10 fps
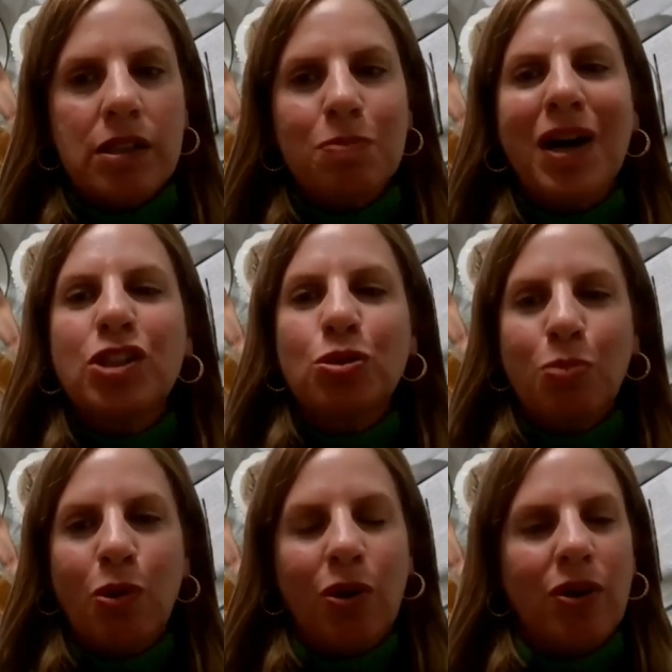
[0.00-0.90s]
is
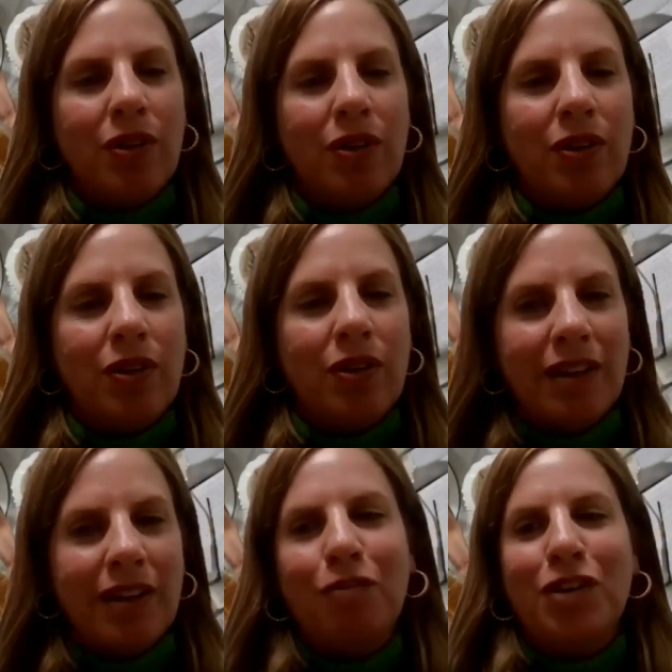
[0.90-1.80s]
much more
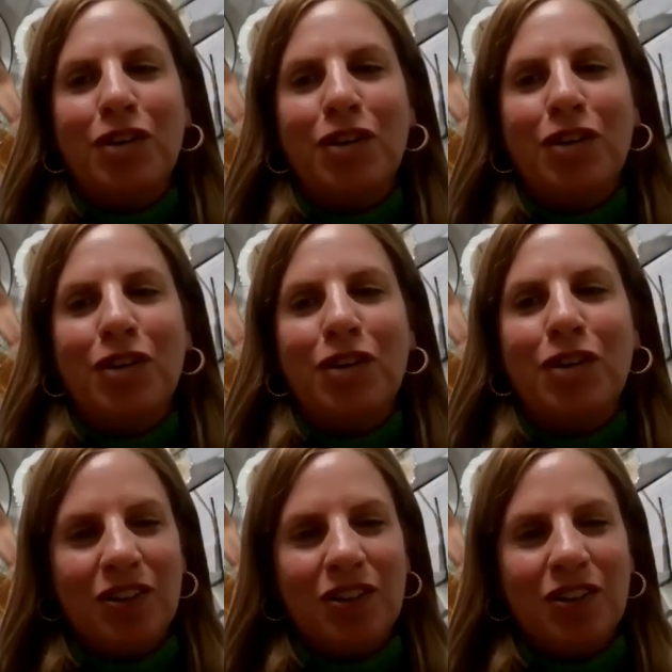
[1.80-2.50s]
than davening.